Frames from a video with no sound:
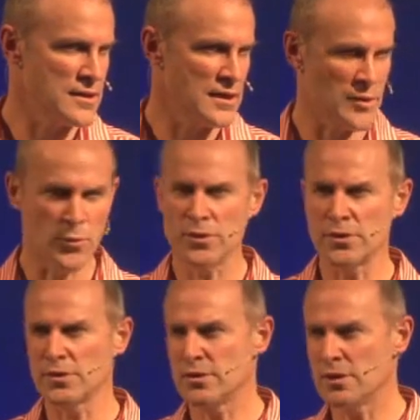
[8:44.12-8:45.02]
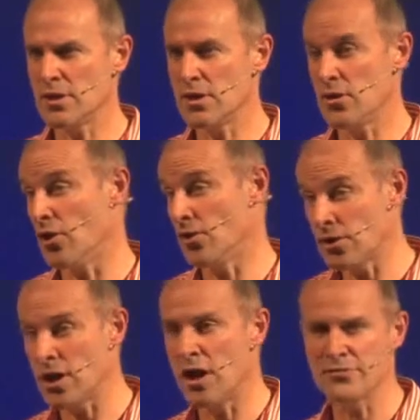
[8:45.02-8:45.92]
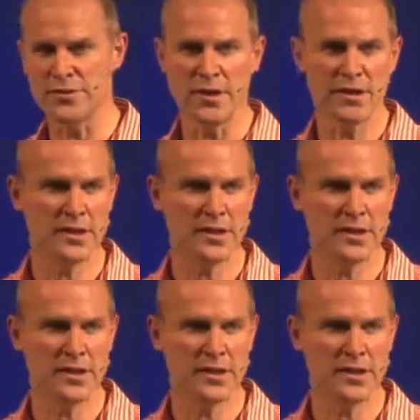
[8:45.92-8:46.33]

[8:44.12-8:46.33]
it will not look after